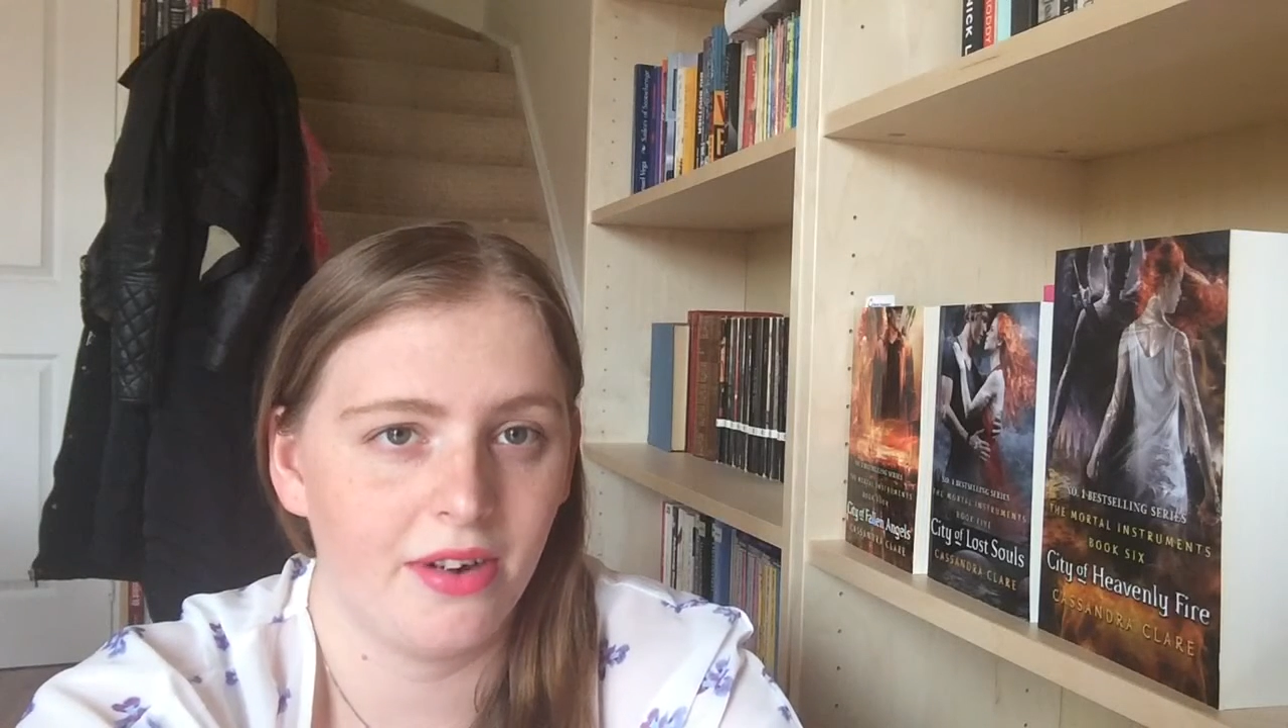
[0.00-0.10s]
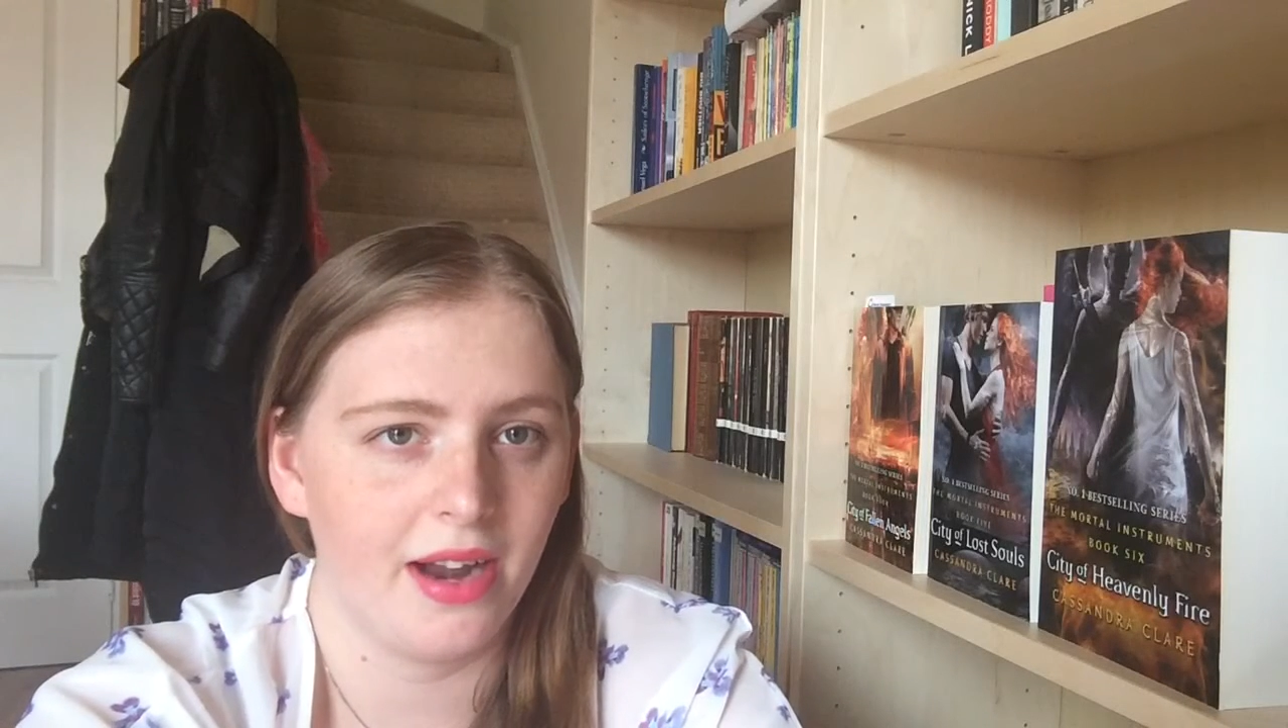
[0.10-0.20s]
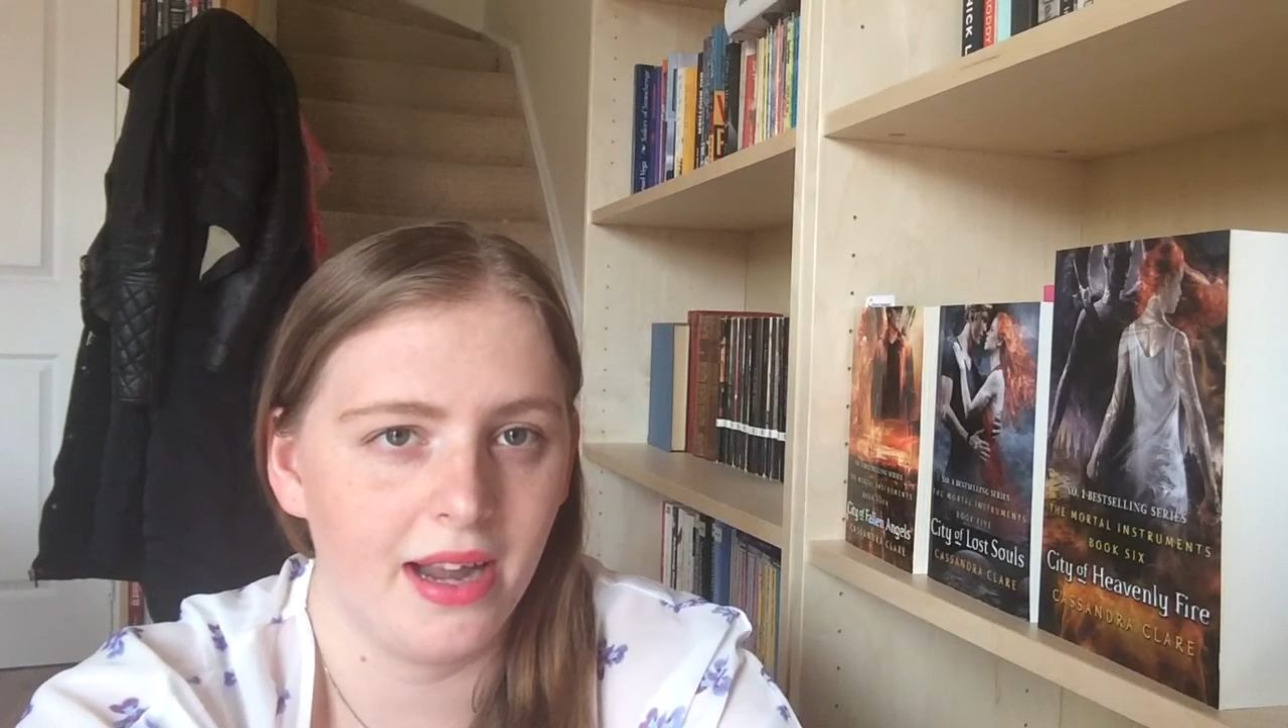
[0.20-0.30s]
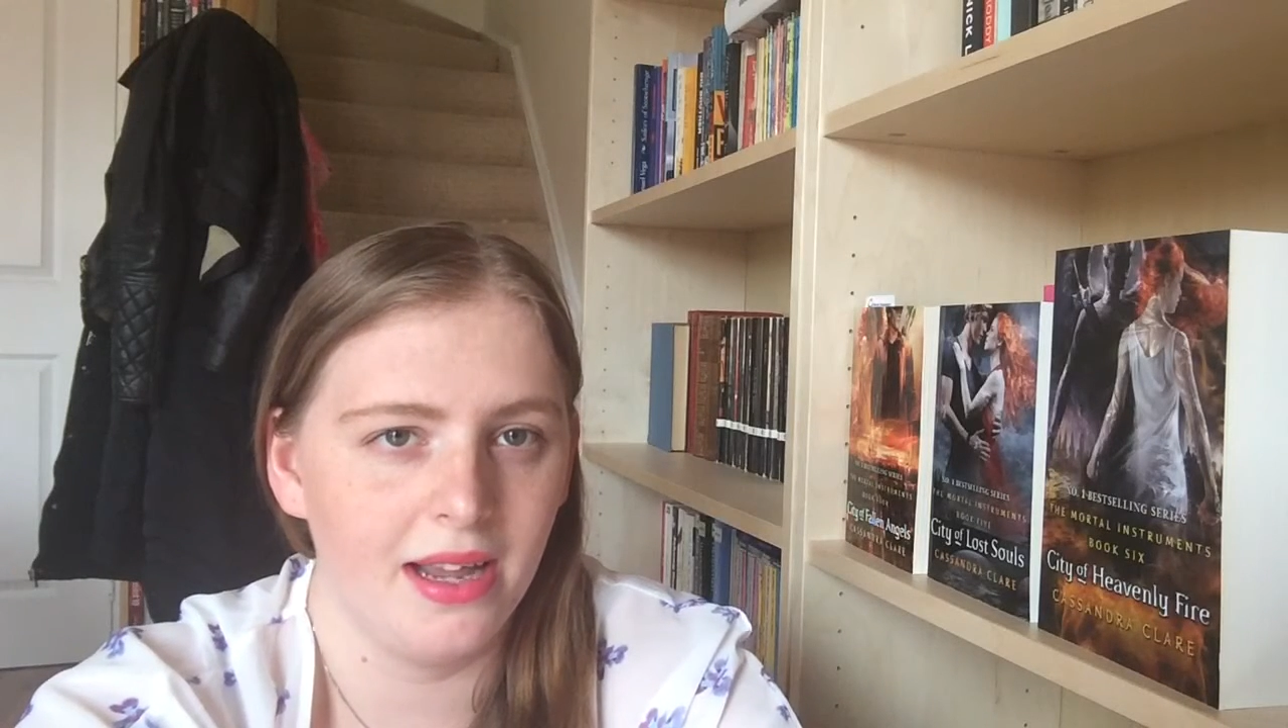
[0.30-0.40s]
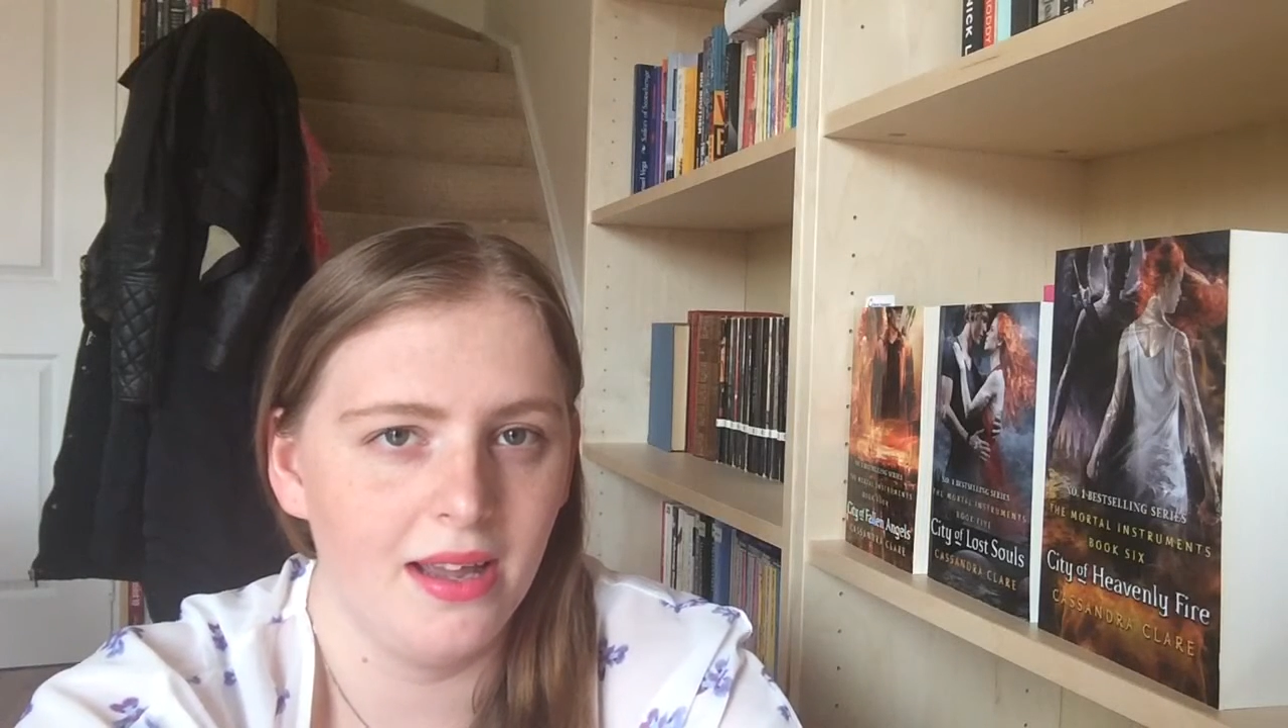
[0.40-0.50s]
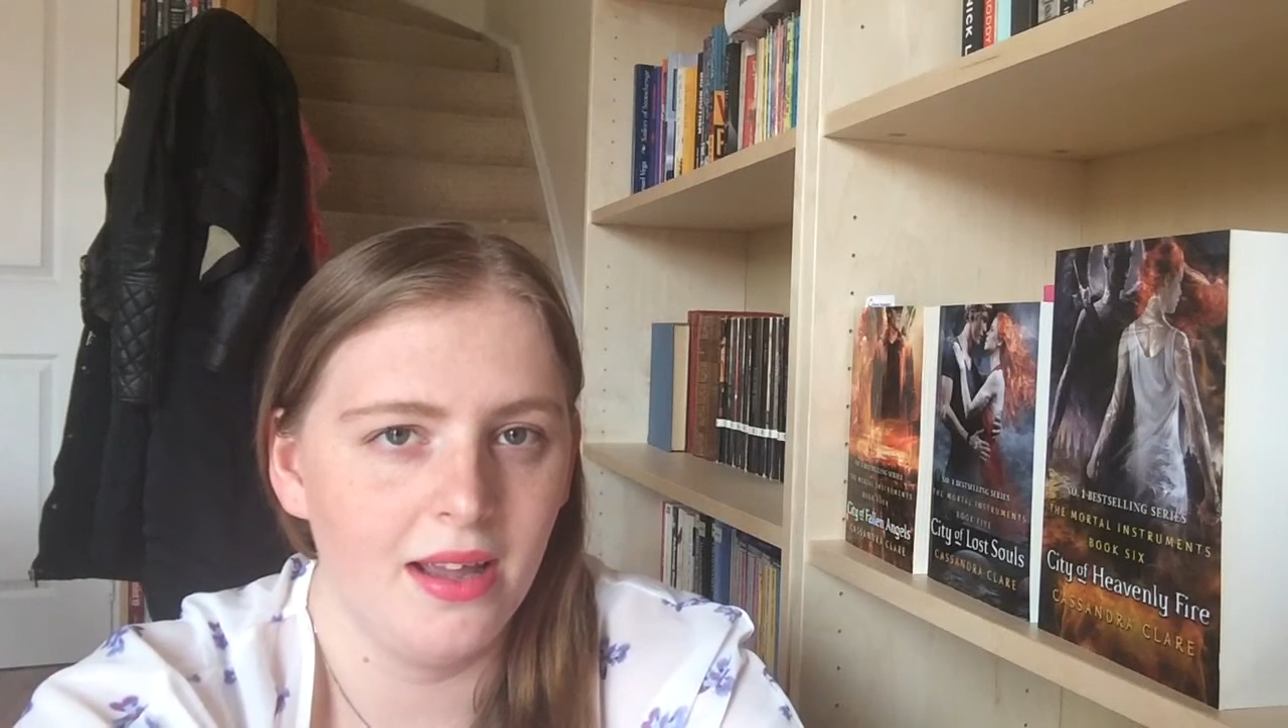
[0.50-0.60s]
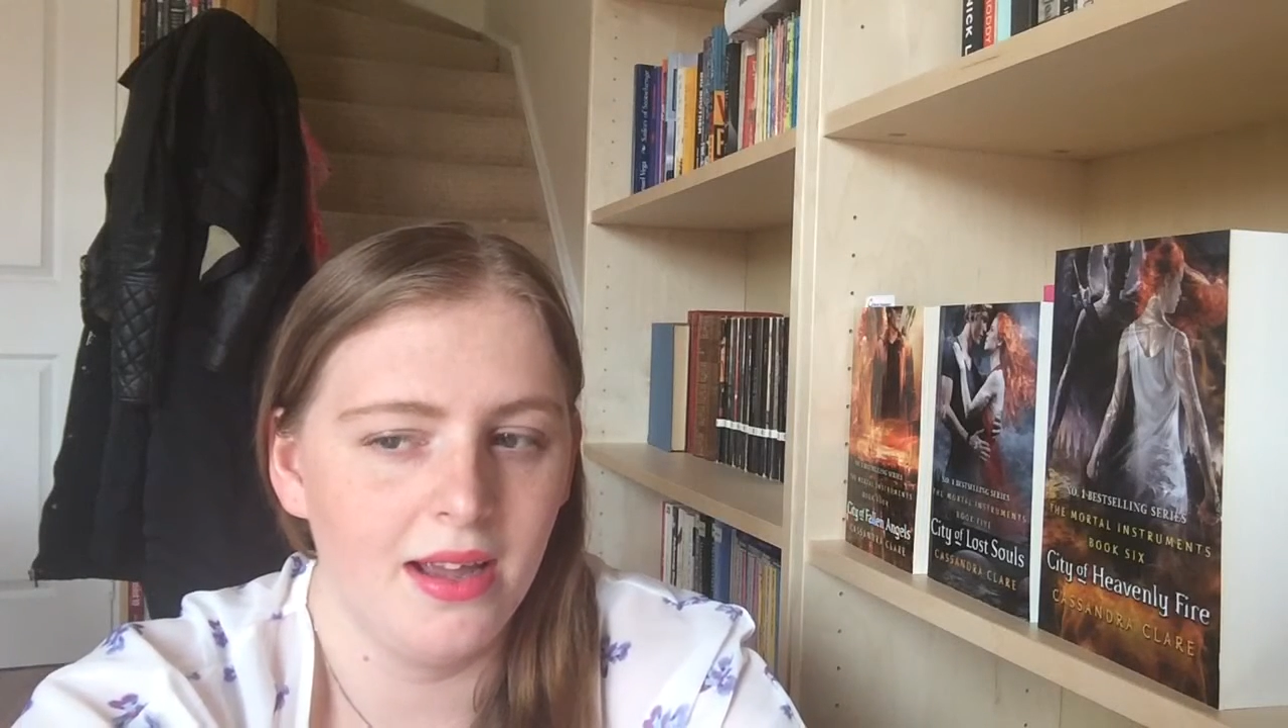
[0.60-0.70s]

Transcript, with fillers: Friday.